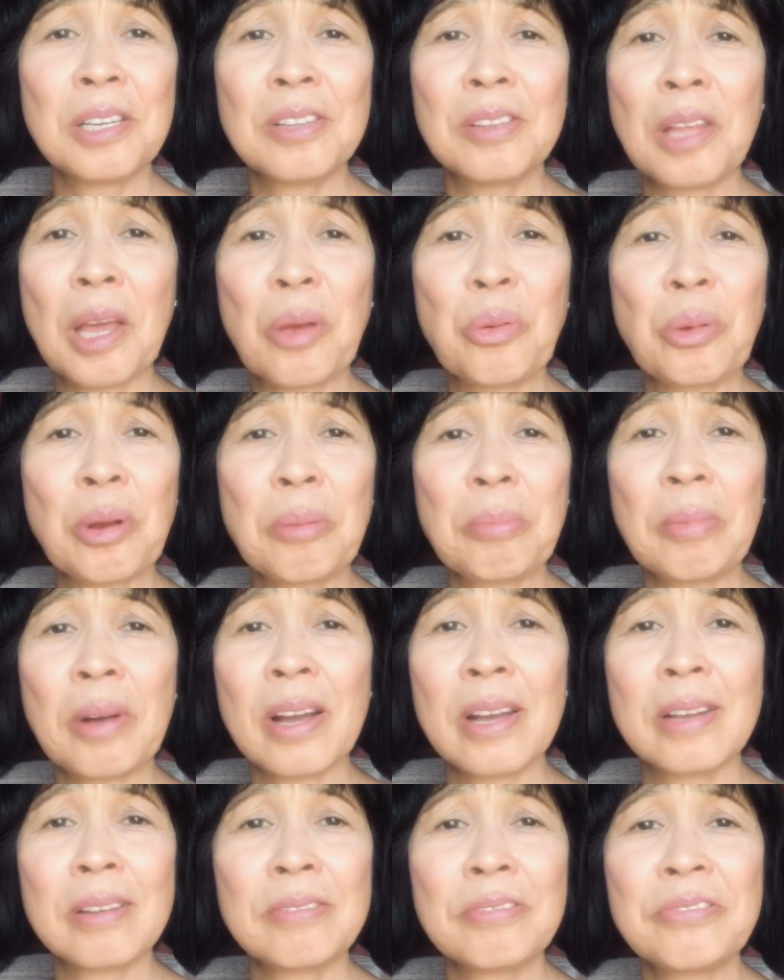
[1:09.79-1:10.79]
They were
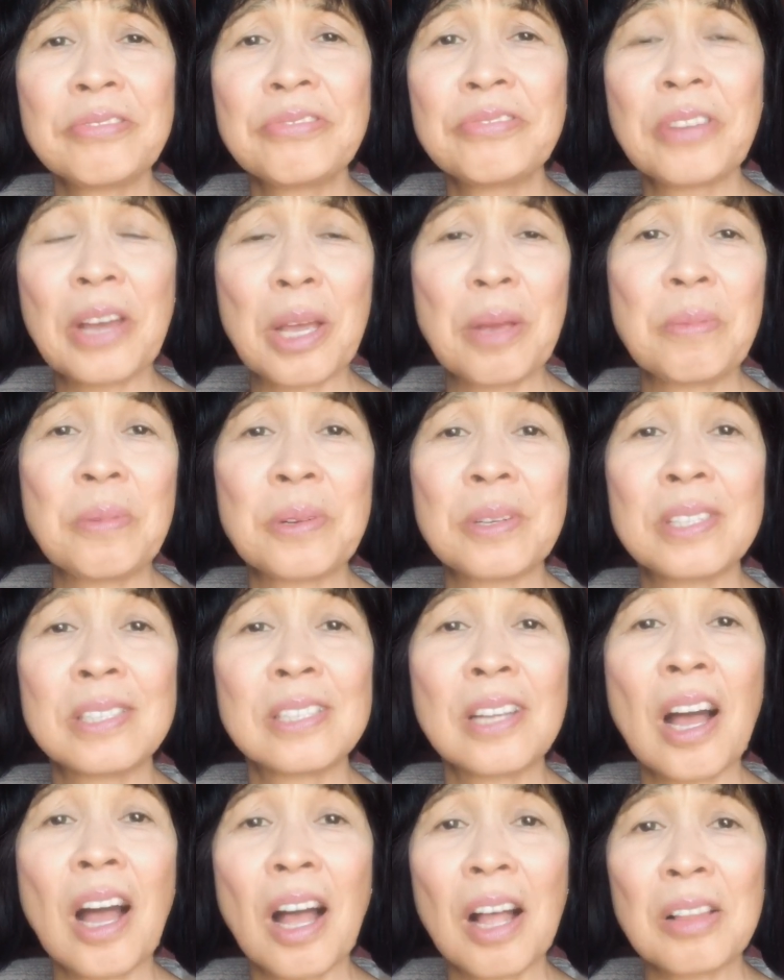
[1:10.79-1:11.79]
my favorite
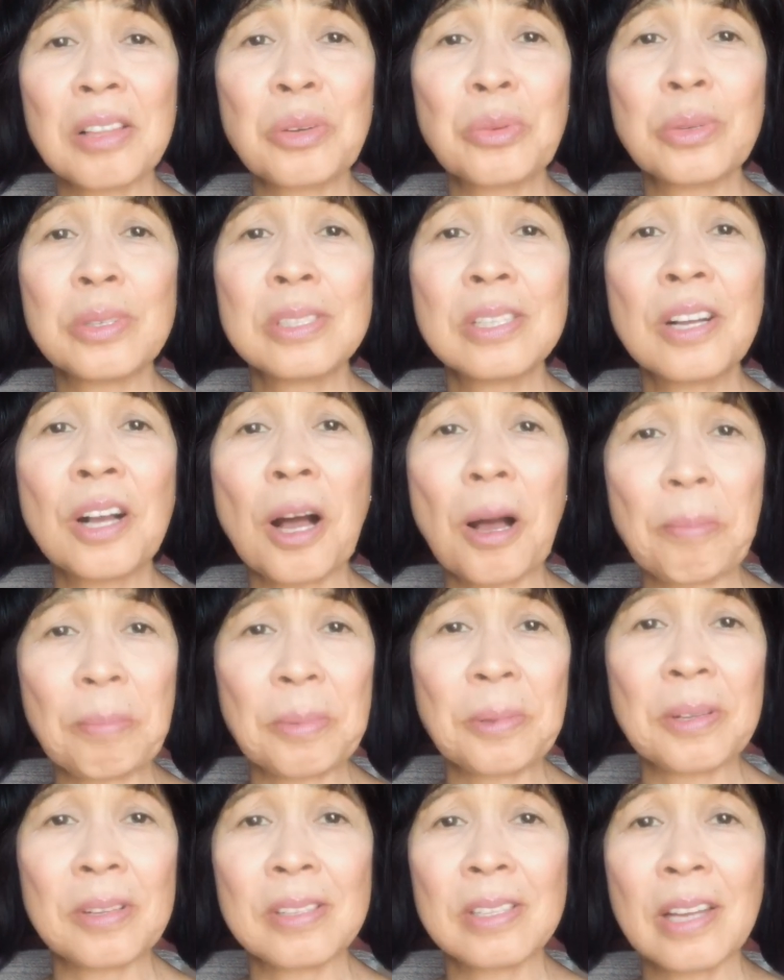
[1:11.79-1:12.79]
Hollywood
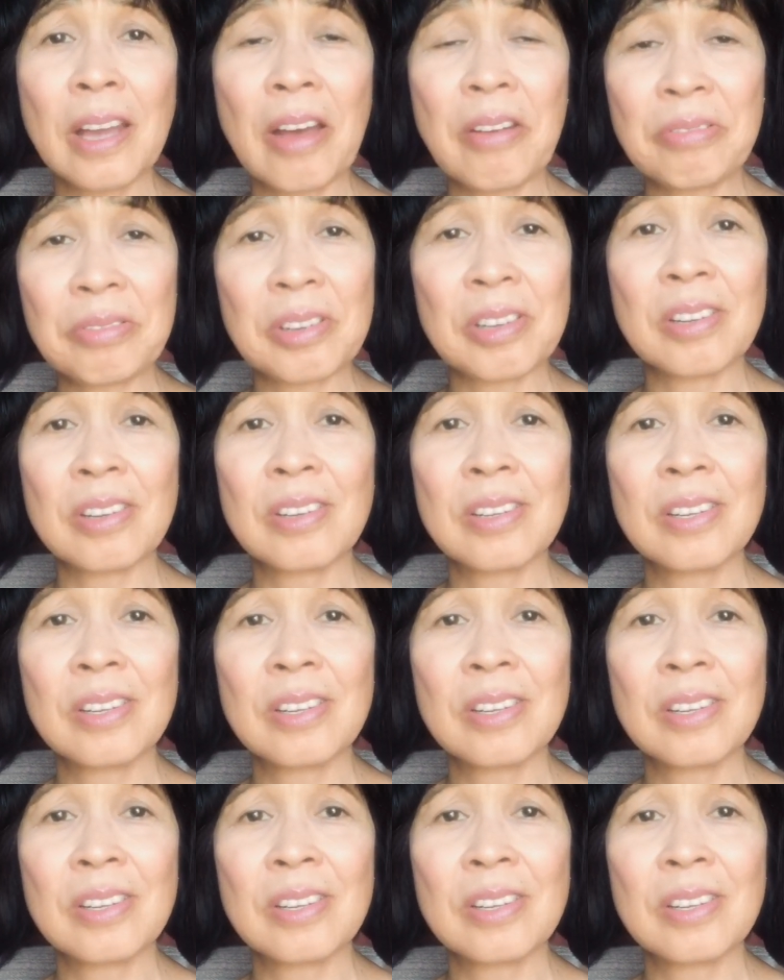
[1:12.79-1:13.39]
couple ever.